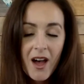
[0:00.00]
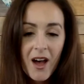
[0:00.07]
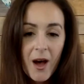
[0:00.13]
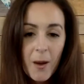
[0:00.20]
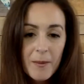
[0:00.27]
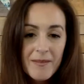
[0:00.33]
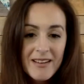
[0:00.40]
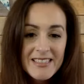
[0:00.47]

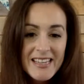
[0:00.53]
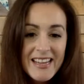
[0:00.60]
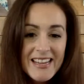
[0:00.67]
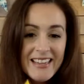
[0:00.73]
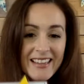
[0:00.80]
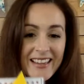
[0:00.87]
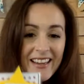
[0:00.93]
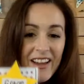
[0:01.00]
Are we
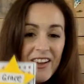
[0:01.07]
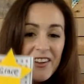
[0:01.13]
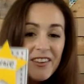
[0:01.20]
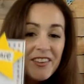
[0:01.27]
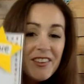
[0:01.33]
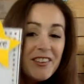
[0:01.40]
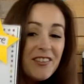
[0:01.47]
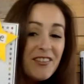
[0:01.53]
ready?
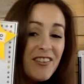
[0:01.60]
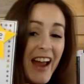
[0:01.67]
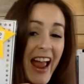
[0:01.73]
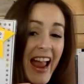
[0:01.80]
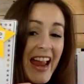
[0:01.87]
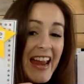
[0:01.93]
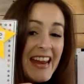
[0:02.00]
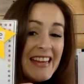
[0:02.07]

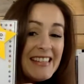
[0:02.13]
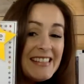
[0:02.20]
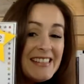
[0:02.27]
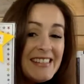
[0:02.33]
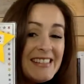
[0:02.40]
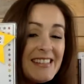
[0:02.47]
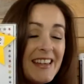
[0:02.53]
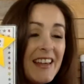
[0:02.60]

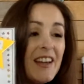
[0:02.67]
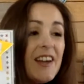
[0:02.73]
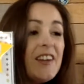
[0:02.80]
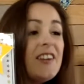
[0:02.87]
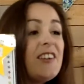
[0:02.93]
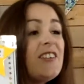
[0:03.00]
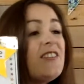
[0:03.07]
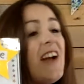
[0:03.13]
Grace!
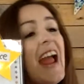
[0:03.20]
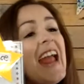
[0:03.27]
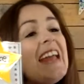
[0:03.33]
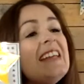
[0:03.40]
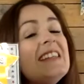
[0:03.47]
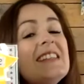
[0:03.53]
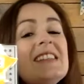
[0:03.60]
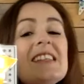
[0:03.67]

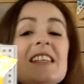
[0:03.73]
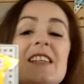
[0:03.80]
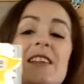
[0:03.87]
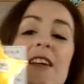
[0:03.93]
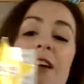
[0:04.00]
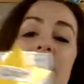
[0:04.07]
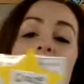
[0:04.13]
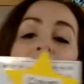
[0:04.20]
Grace,
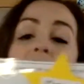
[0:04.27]
you